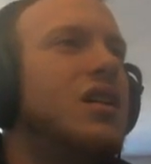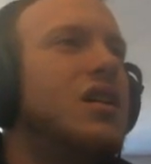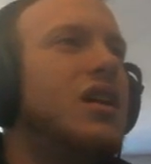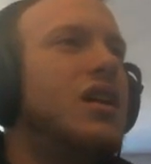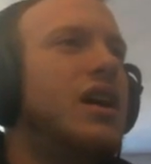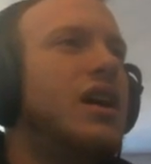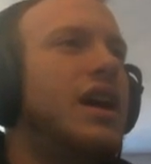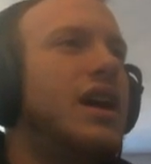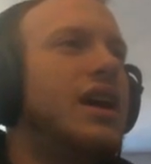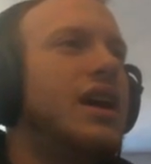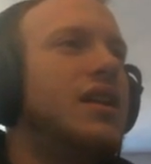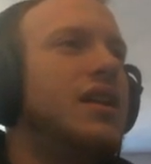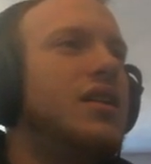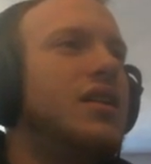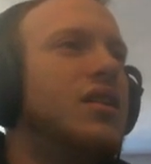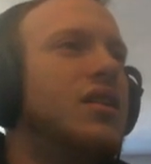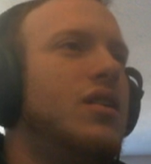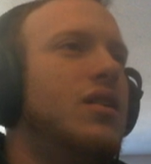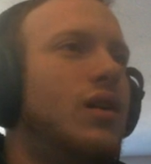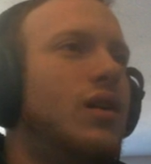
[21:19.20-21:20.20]
Alright,
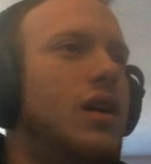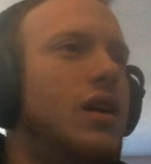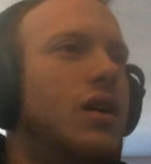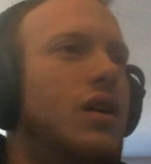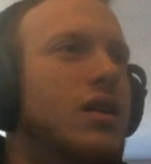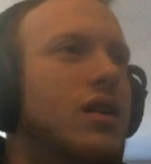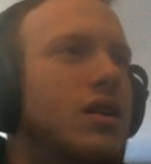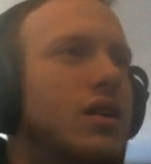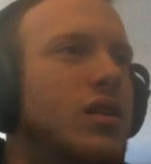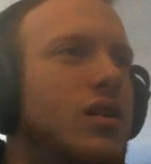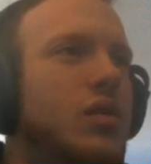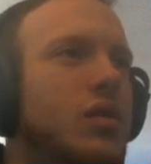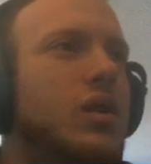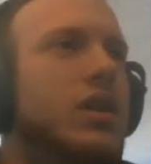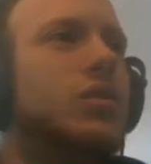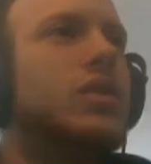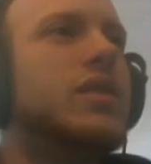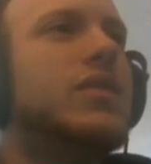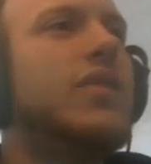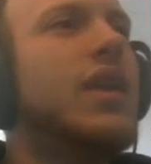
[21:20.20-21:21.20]
well,
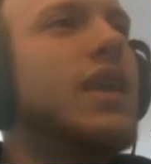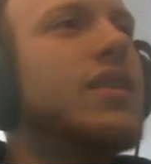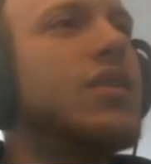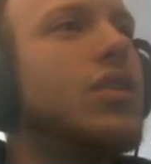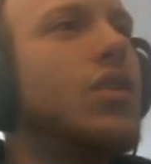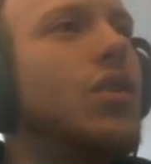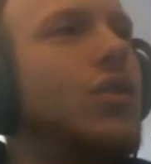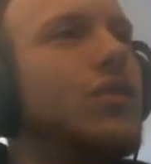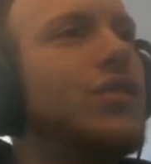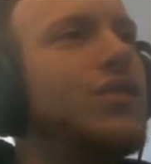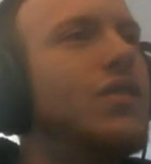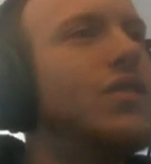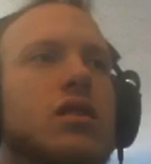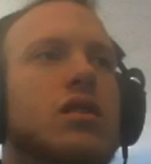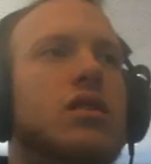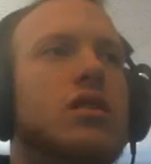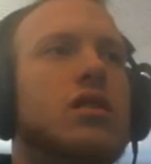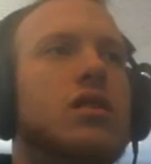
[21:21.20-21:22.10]
we take those.